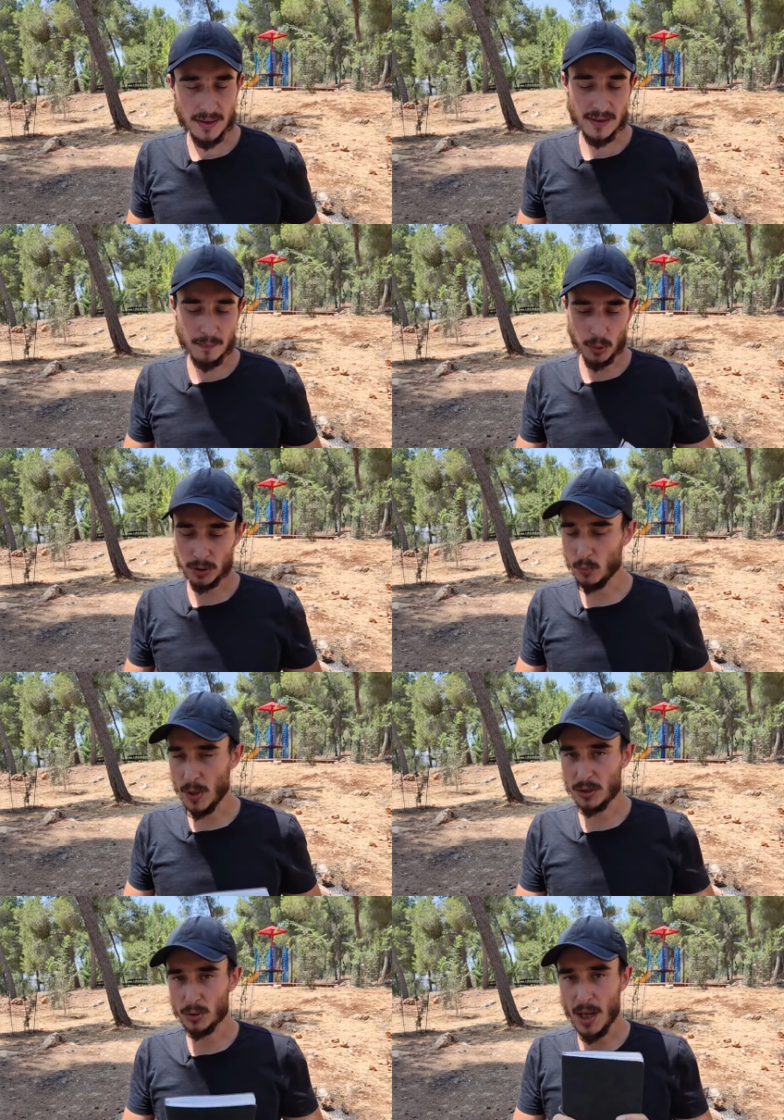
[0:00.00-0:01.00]
is an important
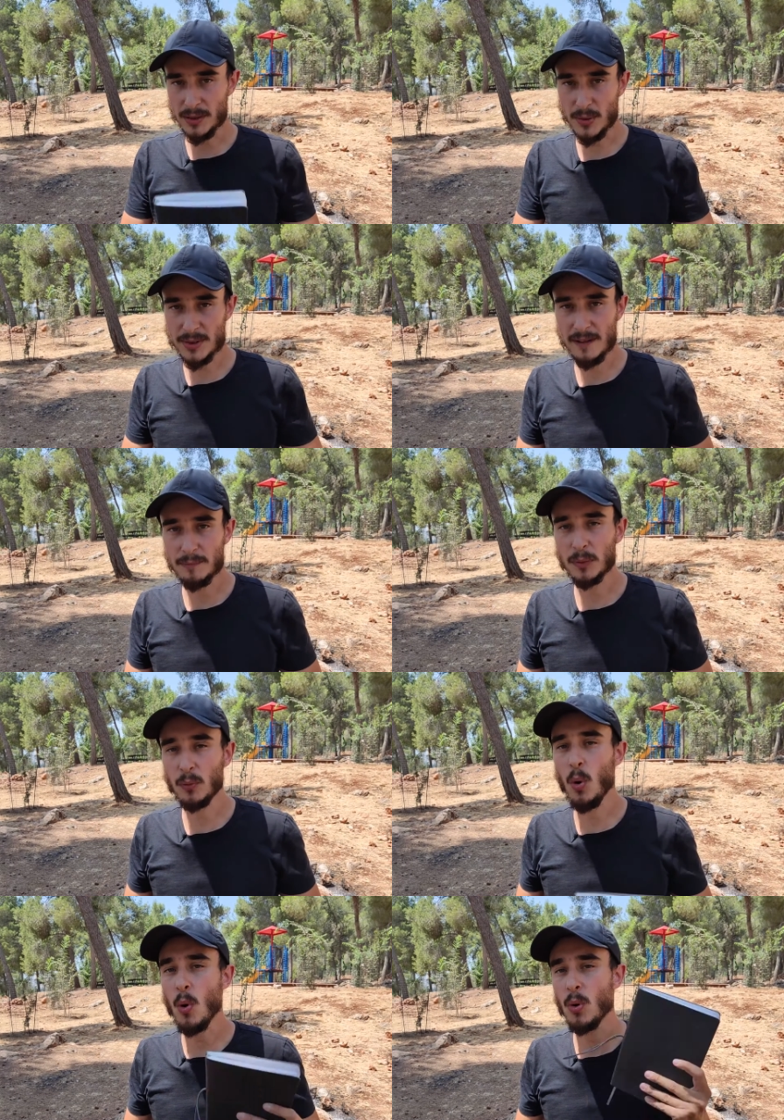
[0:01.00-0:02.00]
question to ask yourself,
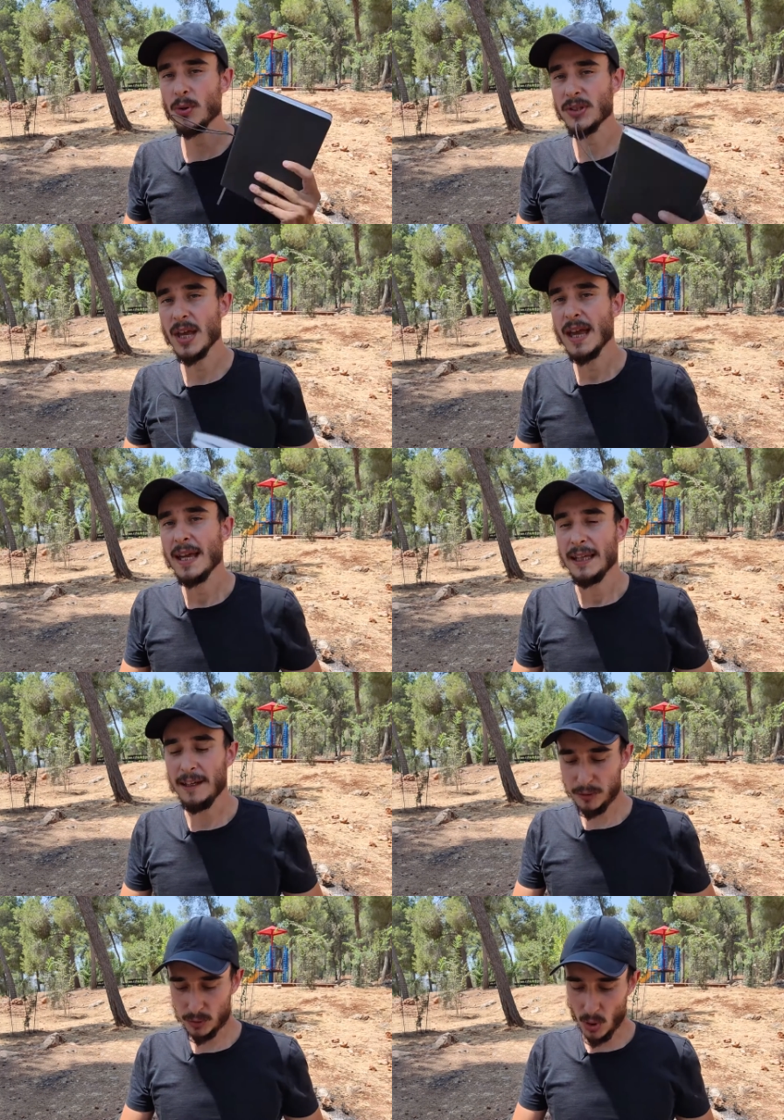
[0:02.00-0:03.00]
because
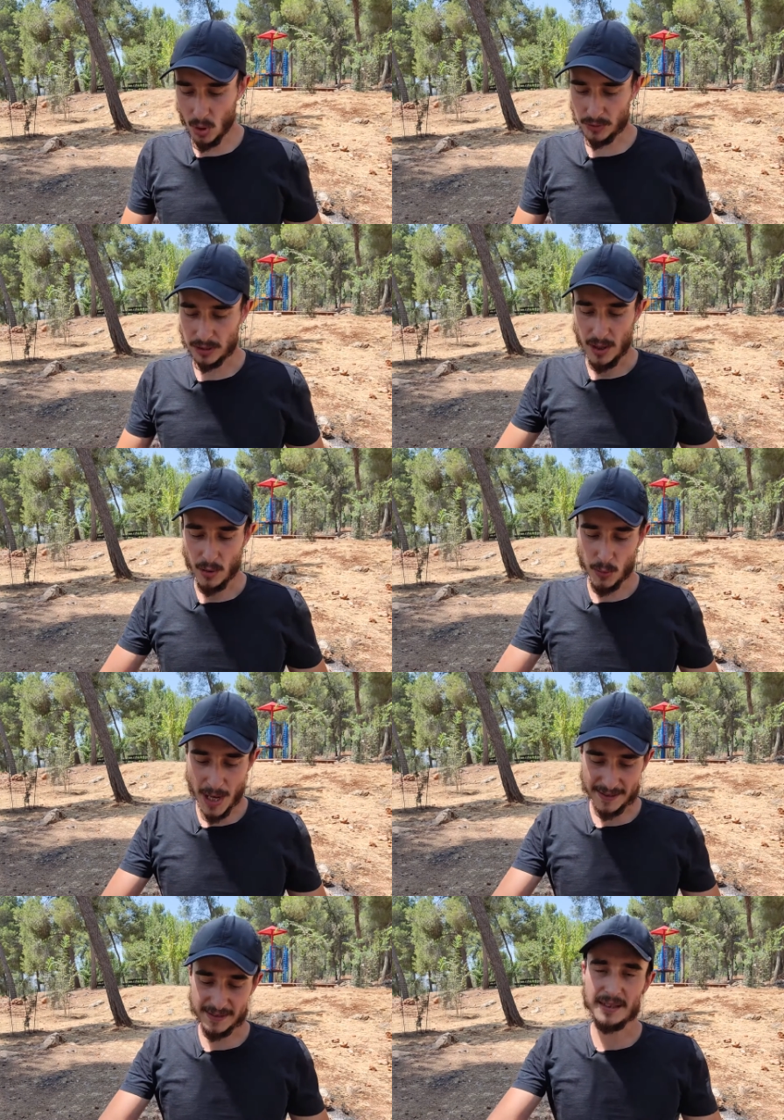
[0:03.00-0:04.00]
if you don't
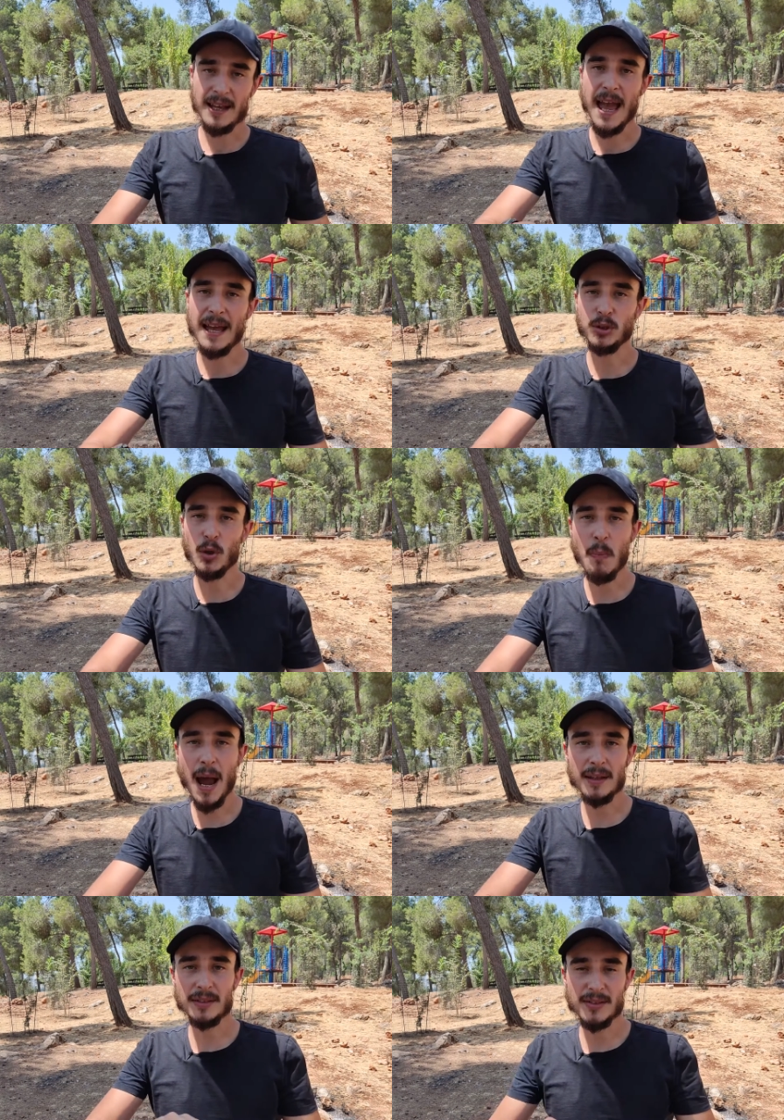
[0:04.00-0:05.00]
rest and your
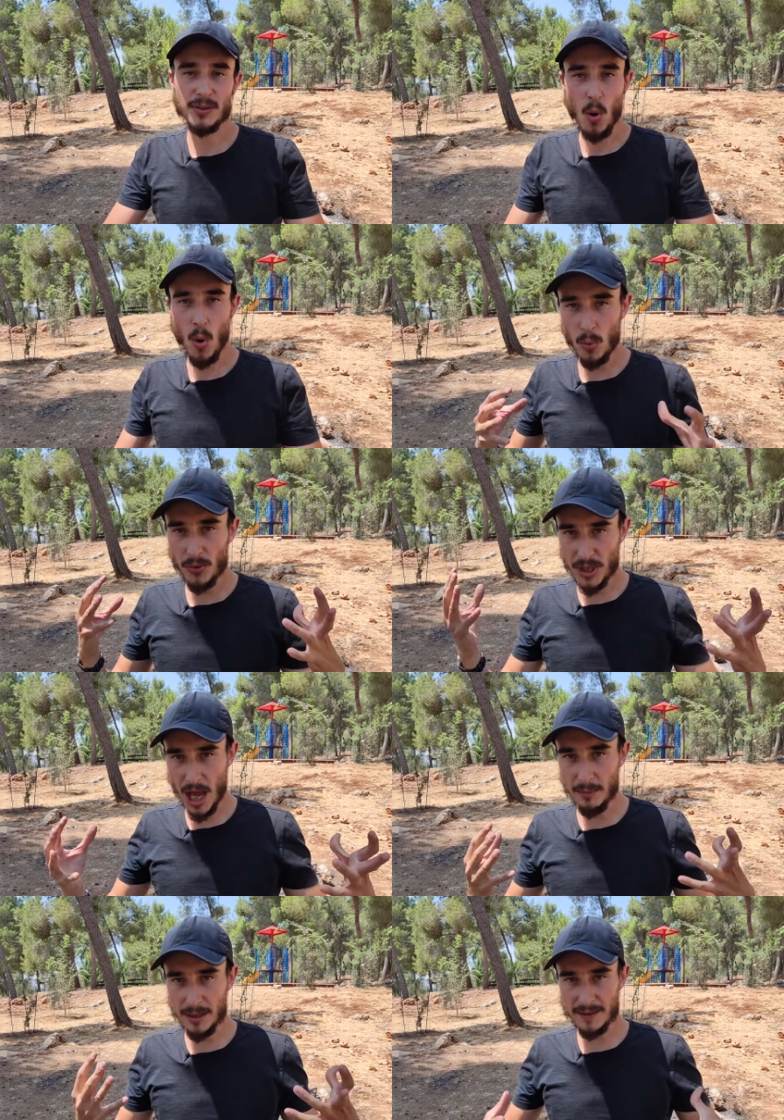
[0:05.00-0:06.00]
mind is all the
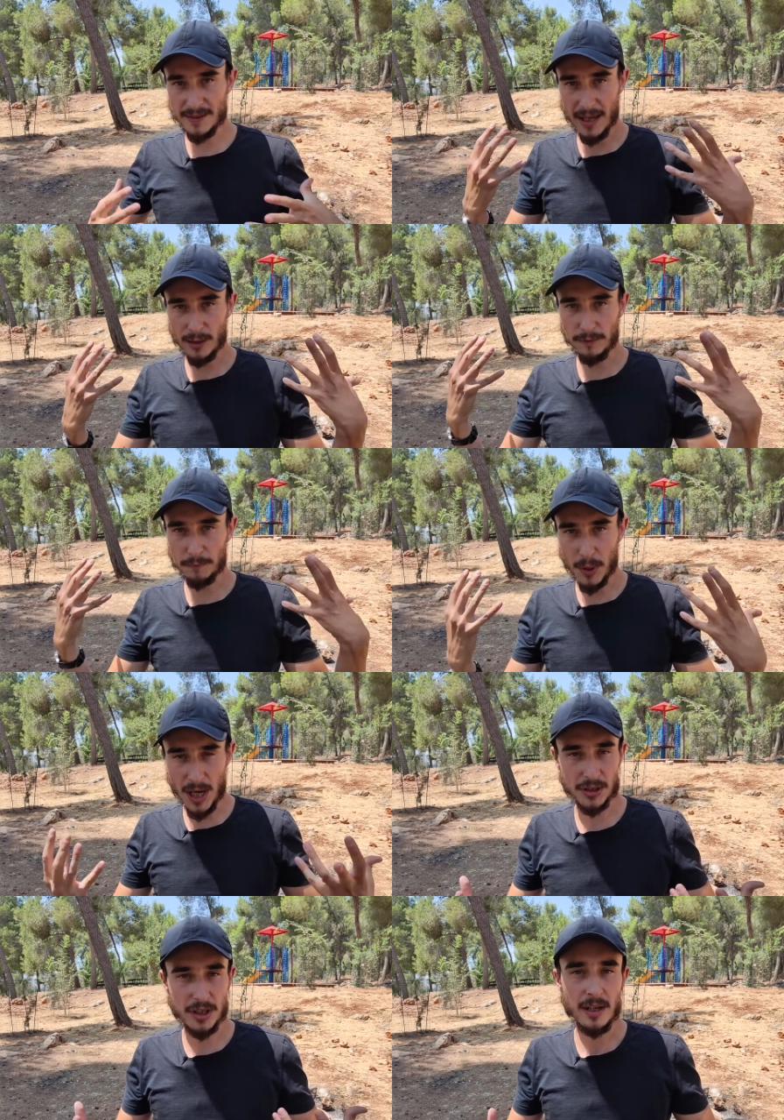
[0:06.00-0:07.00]
time in a state of
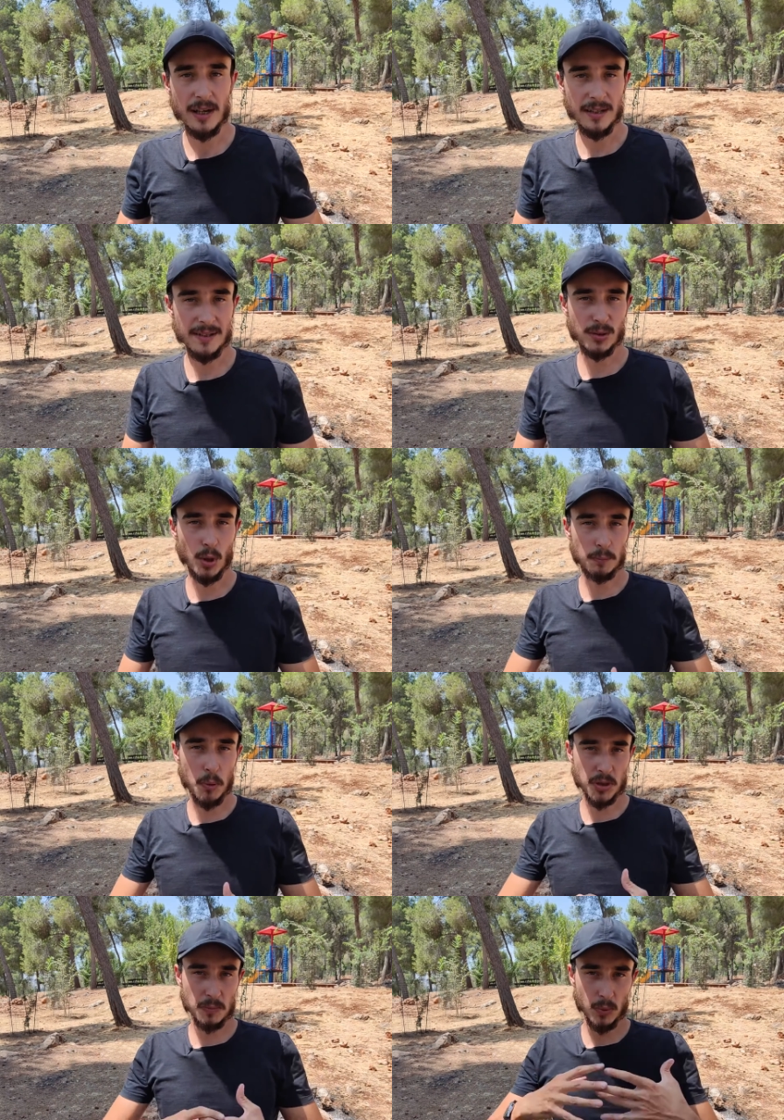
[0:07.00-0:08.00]
pressure, it's not
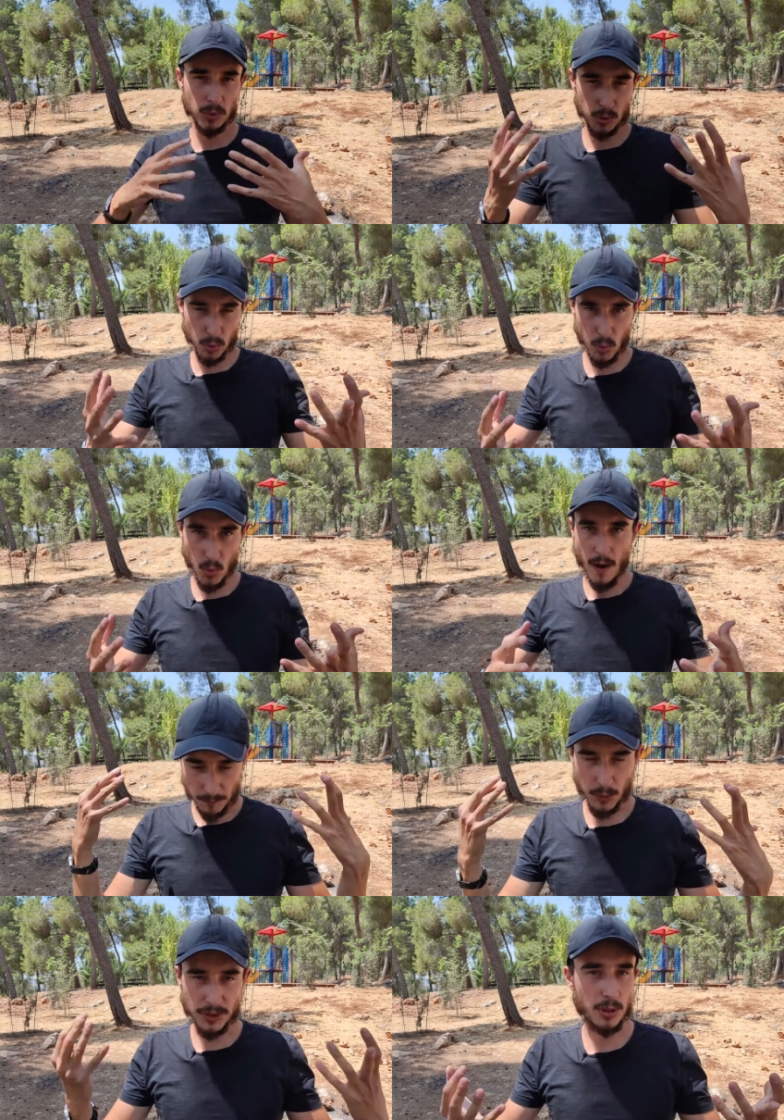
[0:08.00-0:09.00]
possible to
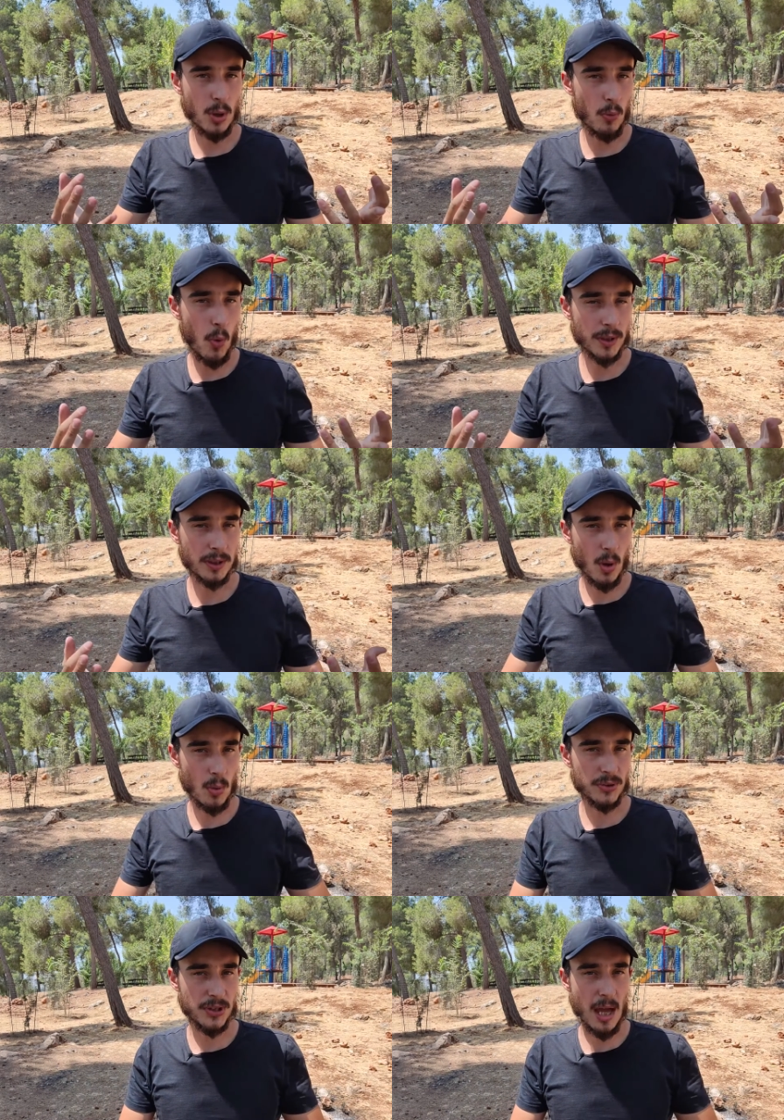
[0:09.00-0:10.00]
continue working
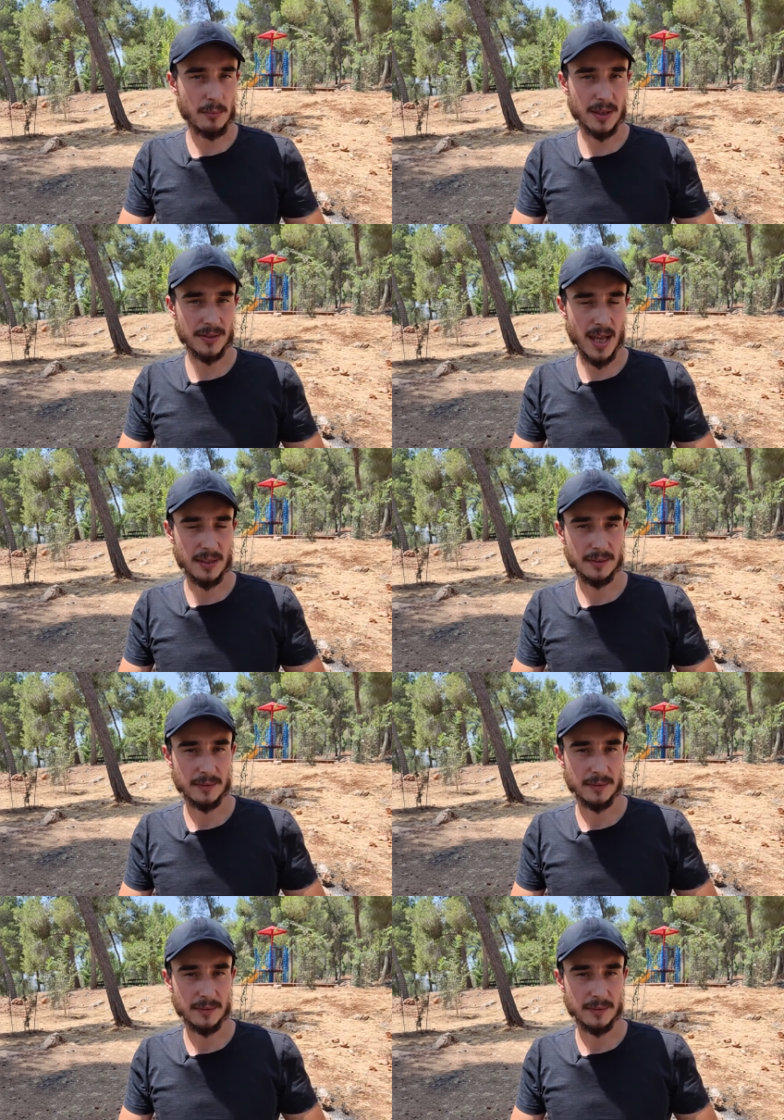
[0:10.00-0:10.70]
all the time like that.